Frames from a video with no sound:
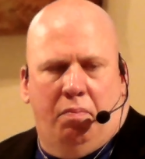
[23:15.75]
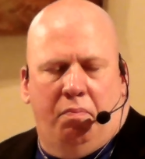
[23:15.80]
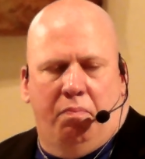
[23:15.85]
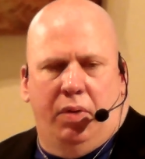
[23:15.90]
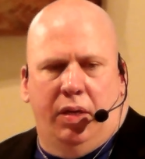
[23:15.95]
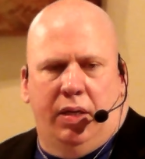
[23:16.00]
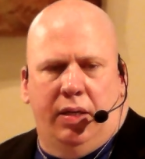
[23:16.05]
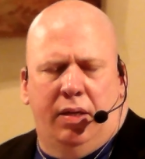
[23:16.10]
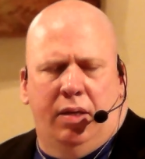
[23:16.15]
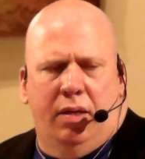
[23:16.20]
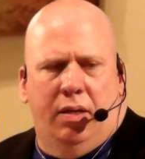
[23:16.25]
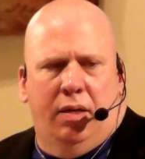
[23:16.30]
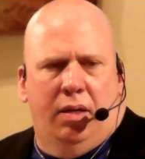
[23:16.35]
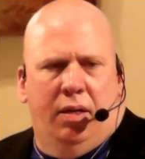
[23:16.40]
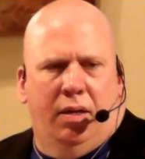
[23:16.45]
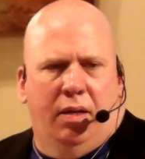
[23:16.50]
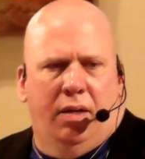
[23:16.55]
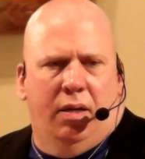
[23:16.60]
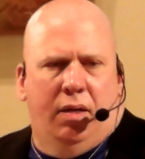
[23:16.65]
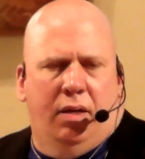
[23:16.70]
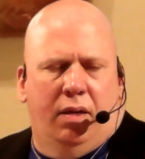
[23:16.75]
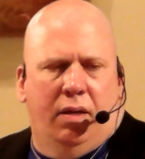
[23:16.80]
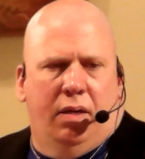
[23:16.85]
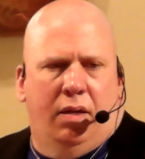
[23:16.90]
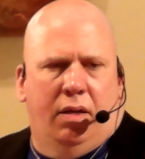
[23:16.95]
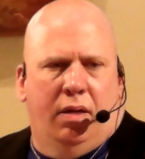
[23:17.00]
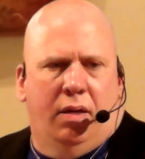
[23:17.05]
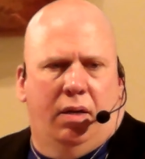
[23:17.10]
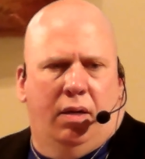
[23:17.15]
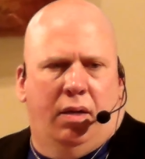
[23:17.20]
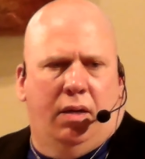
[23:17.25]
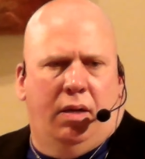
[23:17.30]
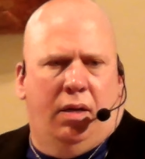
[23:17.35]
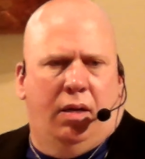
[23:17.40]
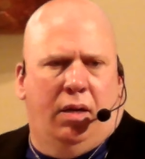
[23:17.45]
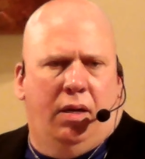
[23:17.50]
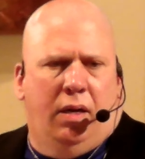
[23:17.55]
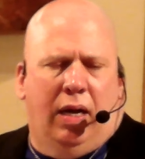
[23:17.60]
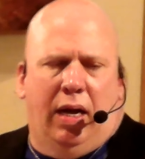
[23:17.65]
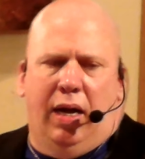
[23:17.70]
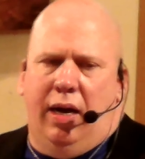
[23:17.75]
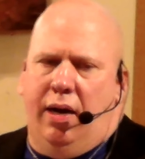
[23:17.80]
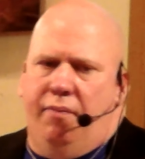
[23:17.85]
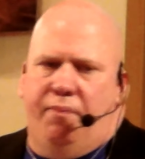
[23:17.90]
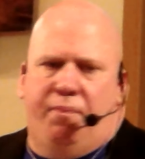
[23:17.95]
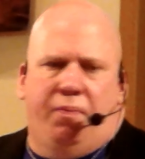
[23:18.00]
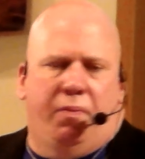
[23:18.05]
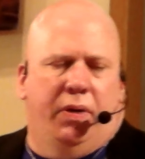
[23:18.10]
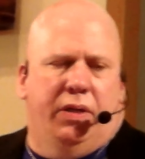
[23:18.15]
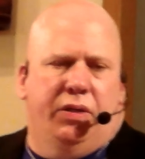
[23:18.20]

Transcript: But I have